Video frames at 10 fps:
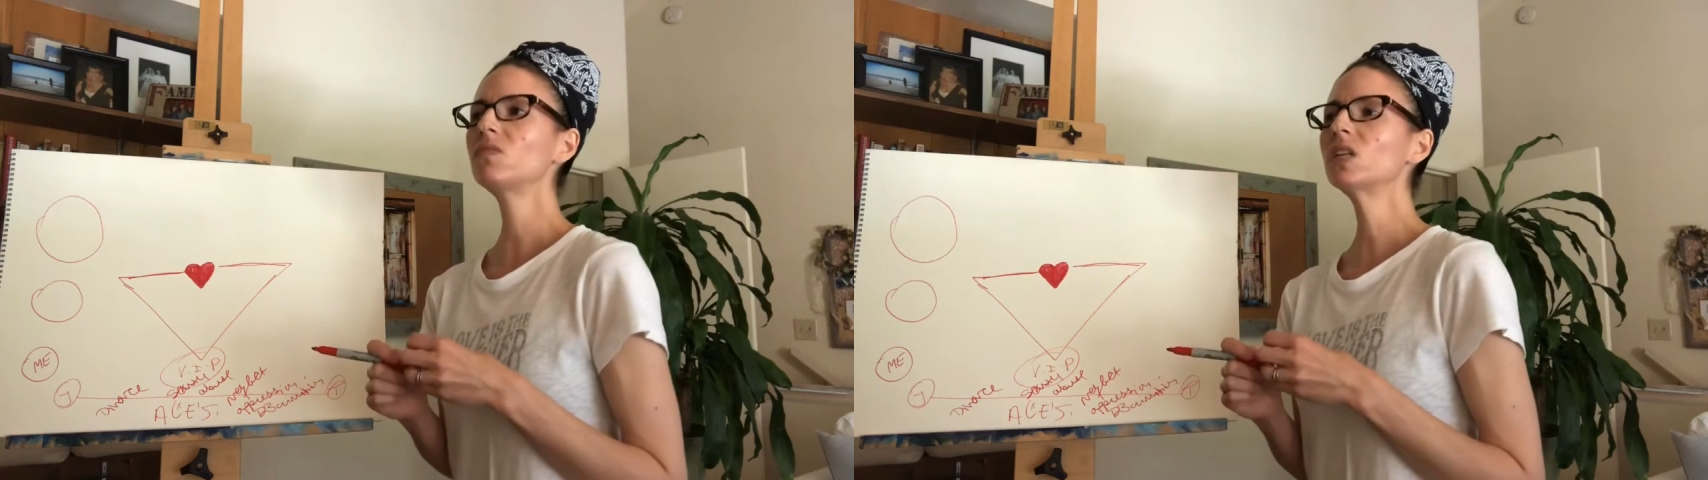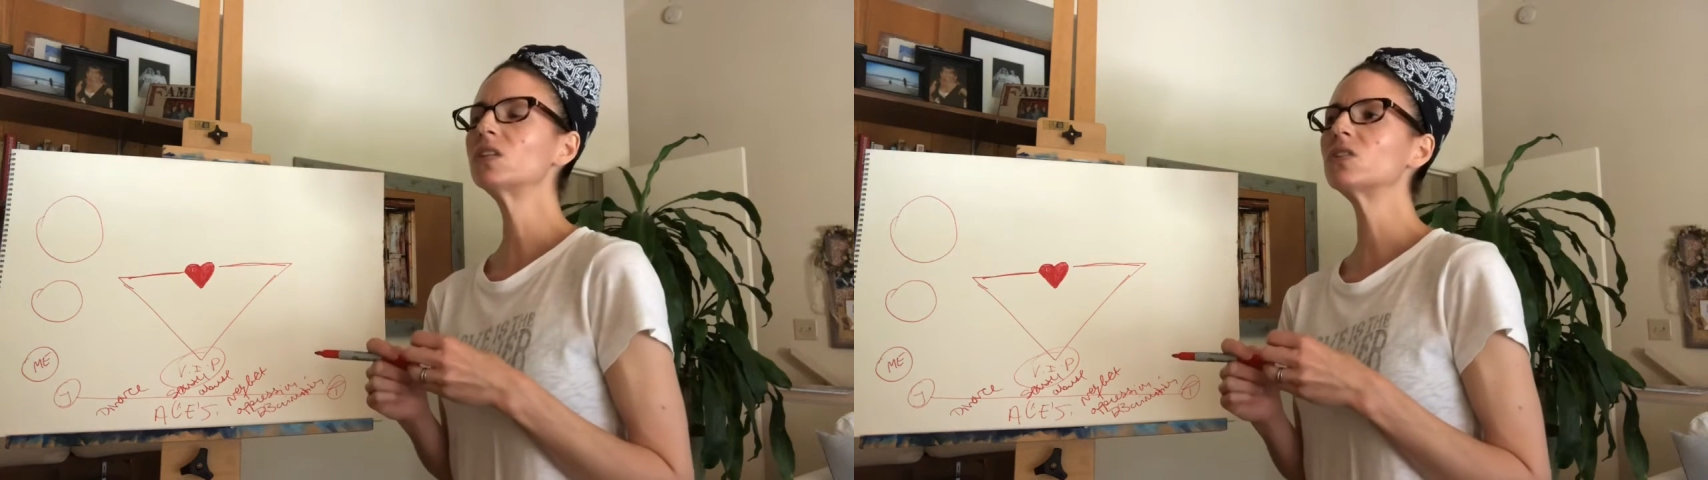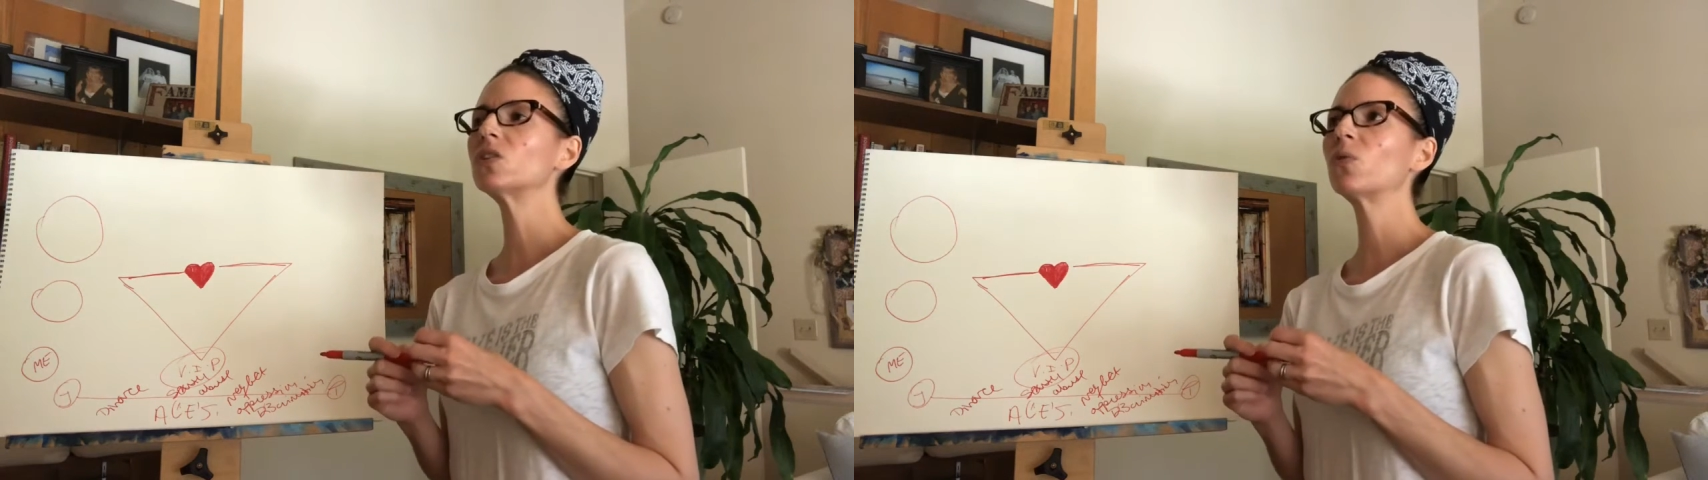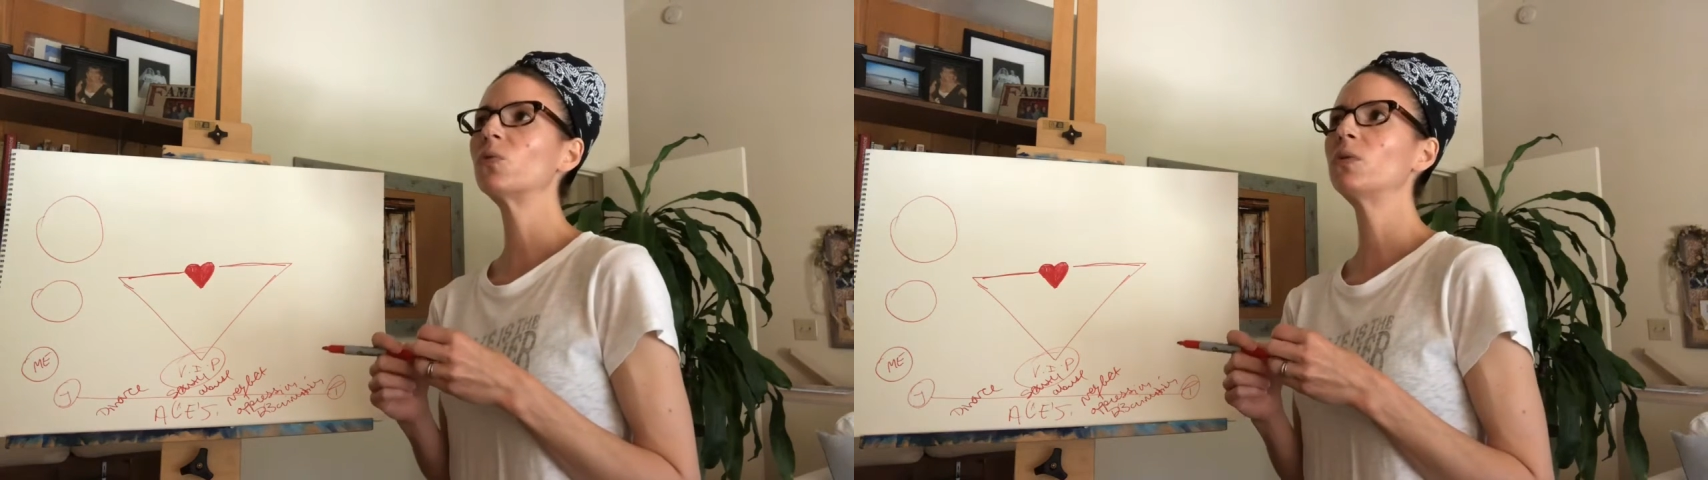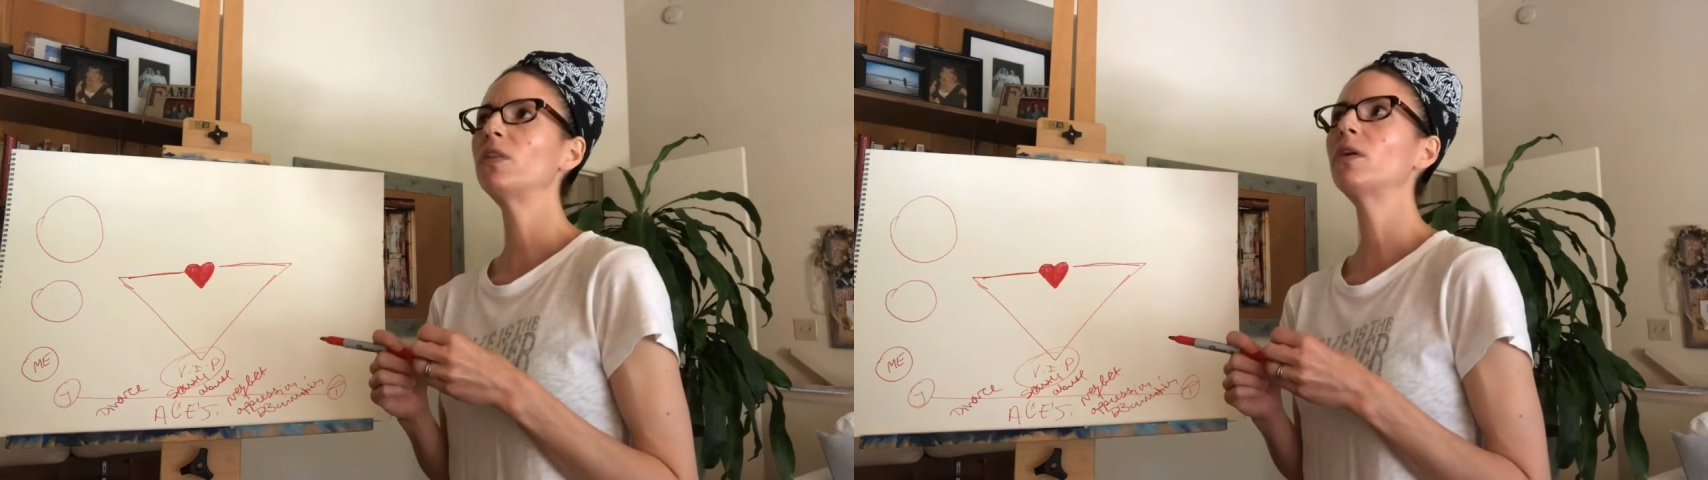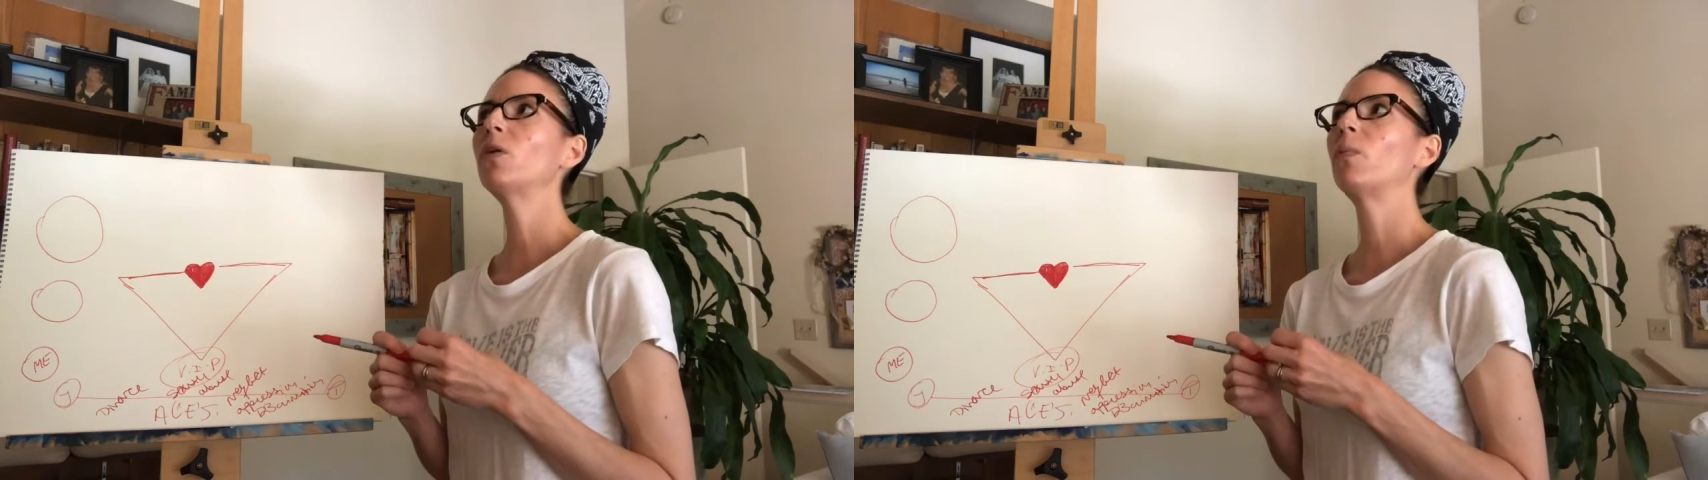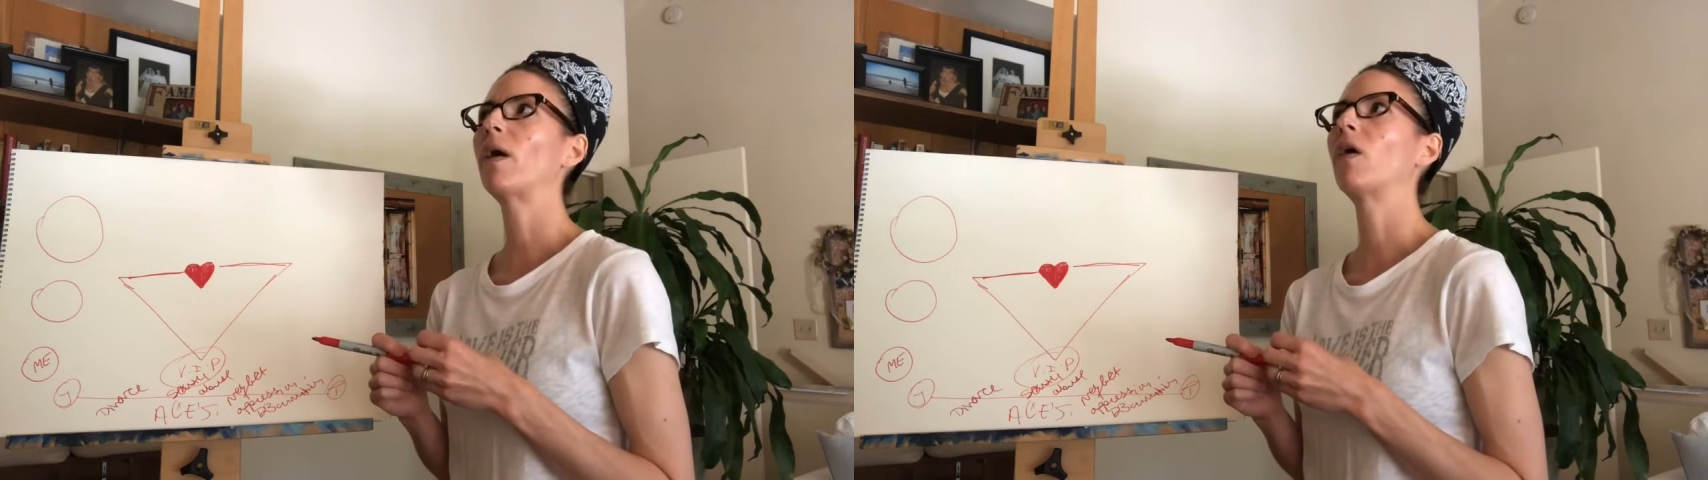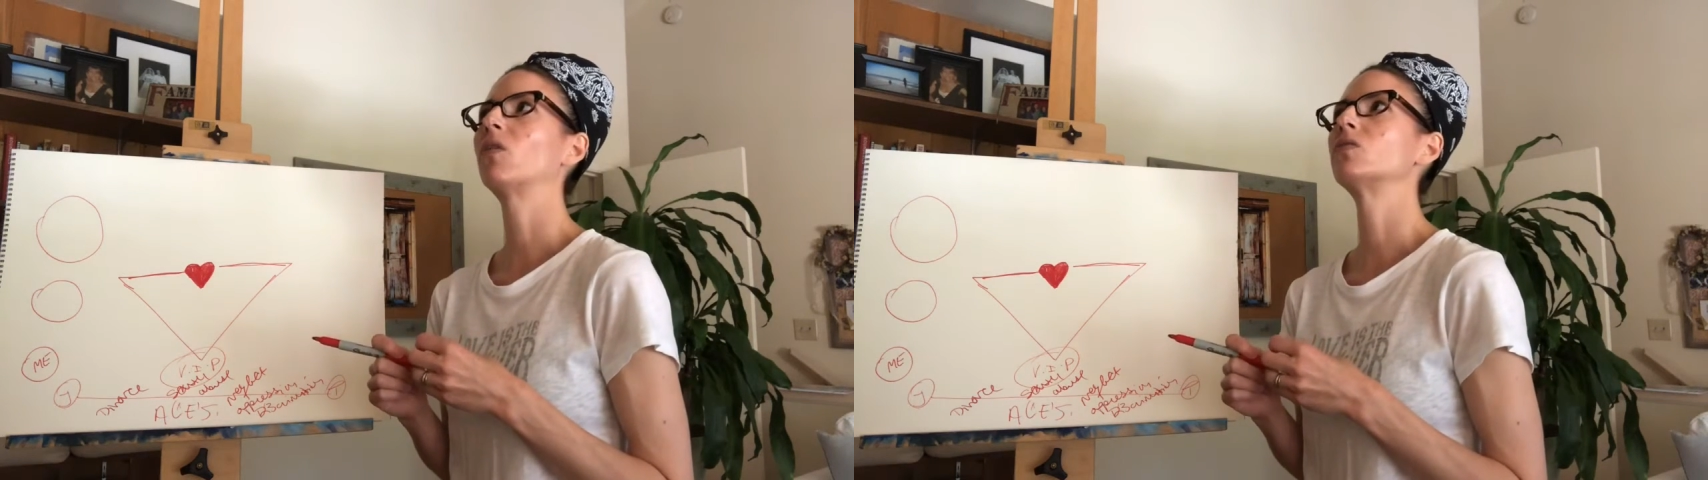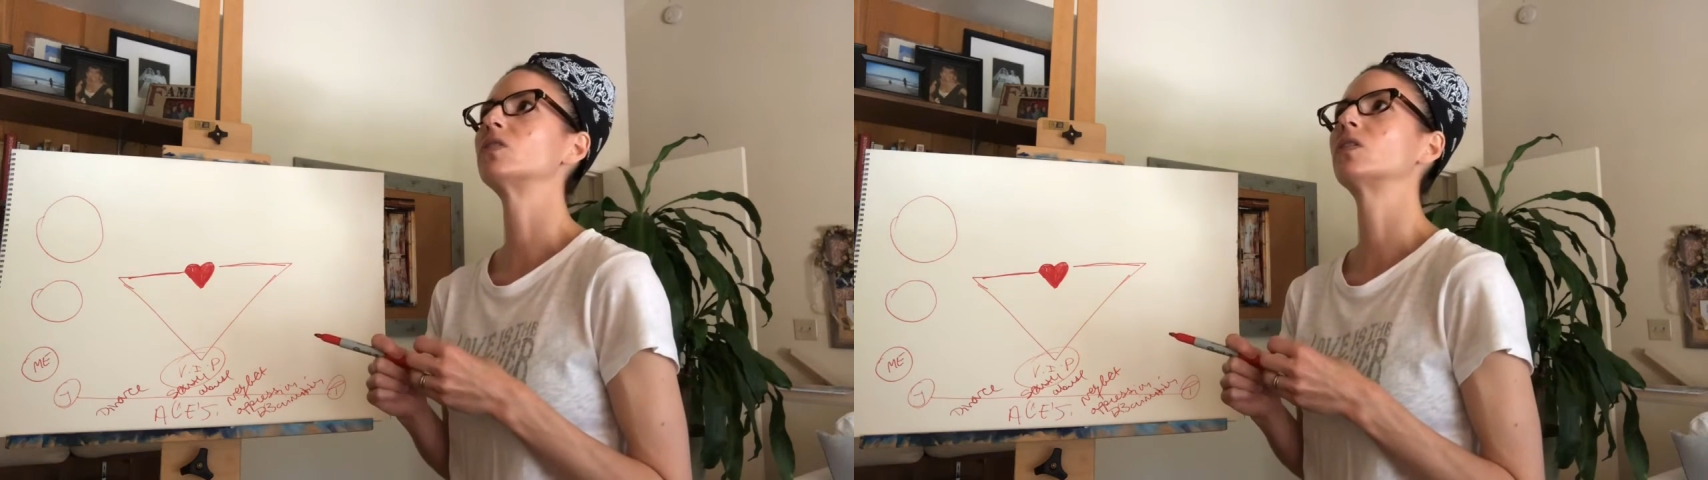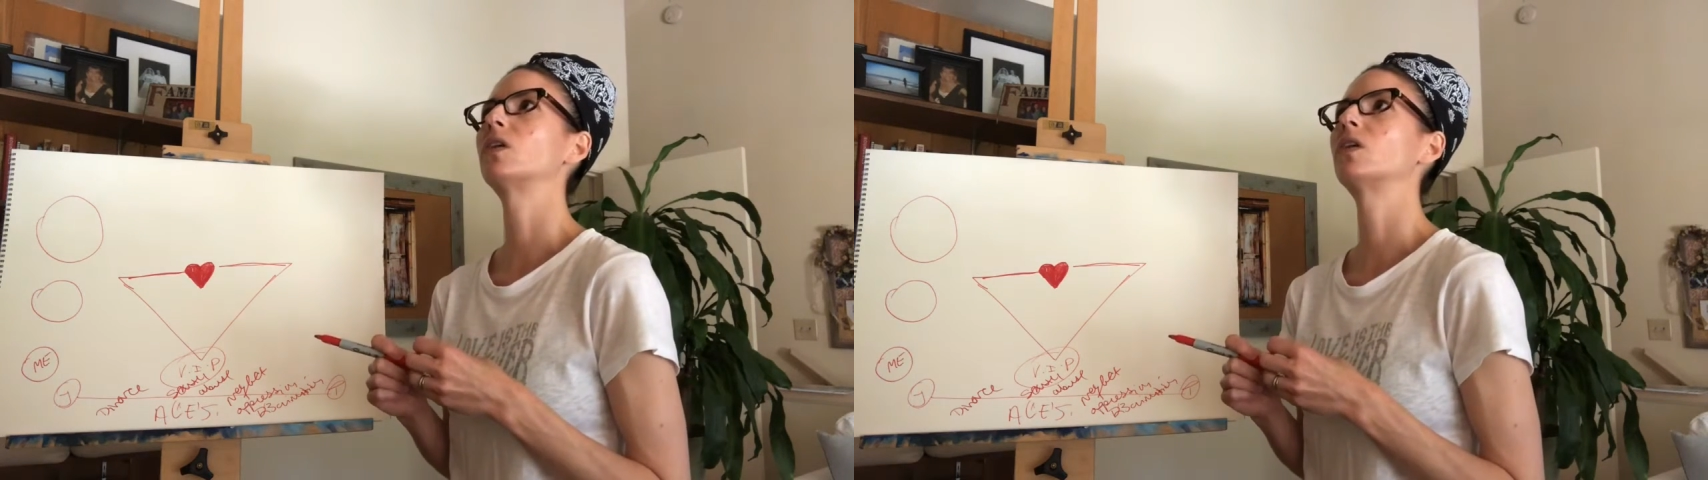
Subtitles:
And so when we think about